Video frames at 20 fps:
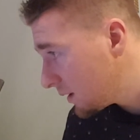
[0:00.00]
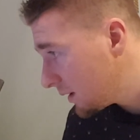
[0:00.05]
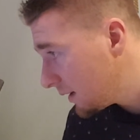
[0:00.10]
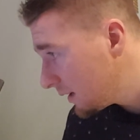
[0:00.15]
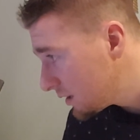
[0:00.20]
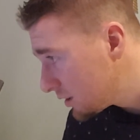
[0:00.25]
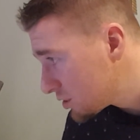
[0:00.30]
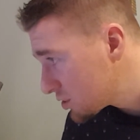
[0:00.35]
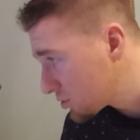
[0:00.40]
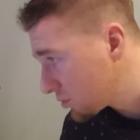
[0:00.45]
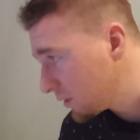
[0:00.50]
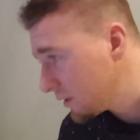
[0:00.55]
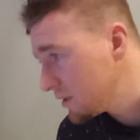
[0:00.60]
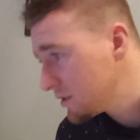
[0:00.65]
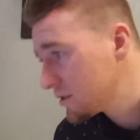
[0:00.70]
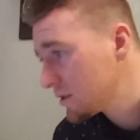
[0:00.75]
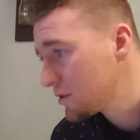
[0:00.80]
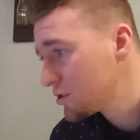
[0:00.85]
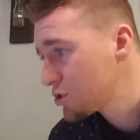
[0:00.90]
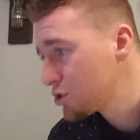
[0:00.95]

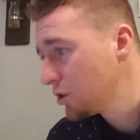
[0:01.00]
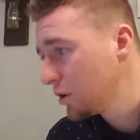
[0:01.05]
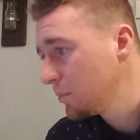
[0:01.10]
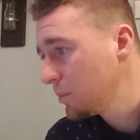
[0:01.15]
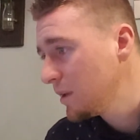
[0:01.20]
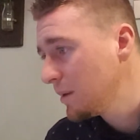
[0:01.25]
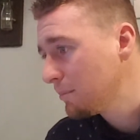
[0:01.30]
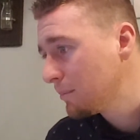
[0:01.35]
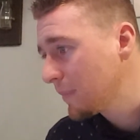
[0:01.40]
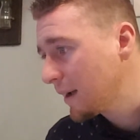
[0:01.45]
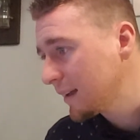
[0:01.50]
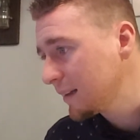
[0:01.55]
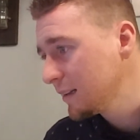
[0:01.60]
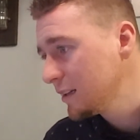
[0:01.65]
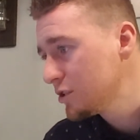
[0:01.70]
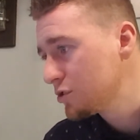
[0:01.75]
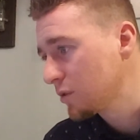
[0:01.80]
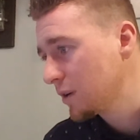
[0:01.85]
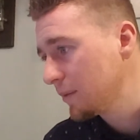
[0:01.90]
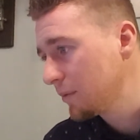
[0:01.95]
industries should be
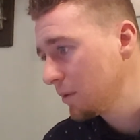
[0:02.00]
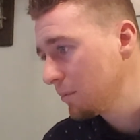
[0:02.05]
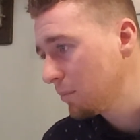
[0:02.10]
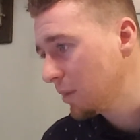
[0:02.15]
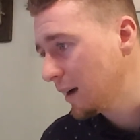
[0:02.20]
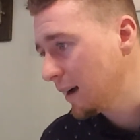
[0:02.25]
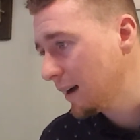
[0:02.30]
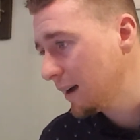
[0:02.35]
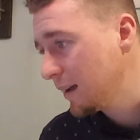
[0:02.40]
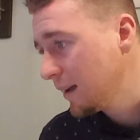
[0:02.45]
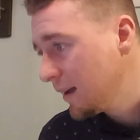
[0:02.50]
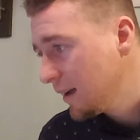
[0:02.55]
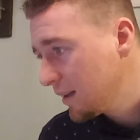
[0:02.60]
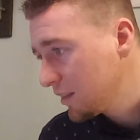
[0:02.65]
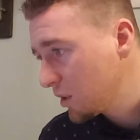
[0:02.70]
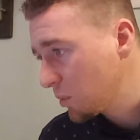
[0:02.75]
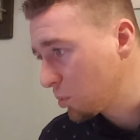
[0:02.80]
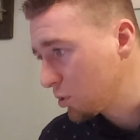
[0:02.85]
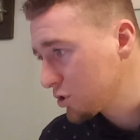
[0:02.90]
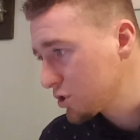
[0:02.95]
mainly driven by
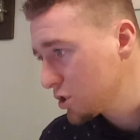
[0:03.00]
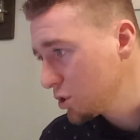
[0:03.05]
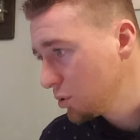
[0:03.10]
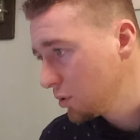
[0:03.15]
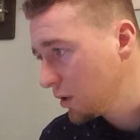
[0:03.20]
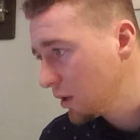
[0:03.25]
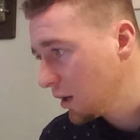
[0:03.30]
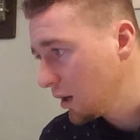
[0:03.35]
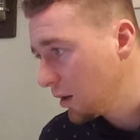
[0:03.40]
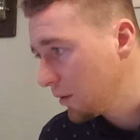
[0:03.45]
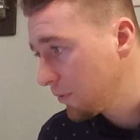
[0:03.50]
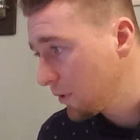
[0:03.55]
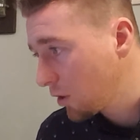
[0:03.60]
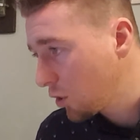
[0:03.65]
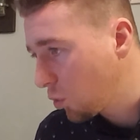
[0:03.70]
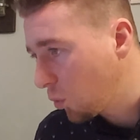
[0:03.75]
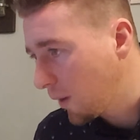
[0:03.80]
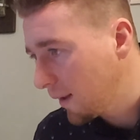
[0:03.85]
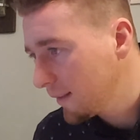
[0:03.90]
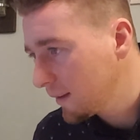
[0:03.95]
the pursuit of
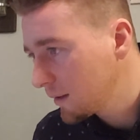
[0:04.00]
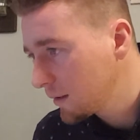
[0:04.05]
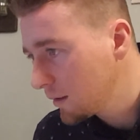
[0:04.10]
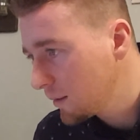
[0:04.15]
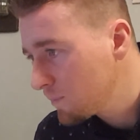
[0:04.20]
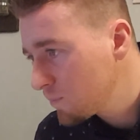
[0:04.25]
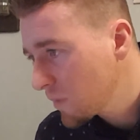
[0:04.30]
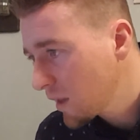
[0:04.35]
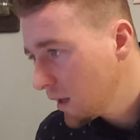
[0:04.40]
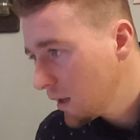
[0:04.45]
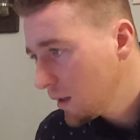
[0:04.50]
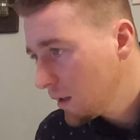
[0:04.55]
quality.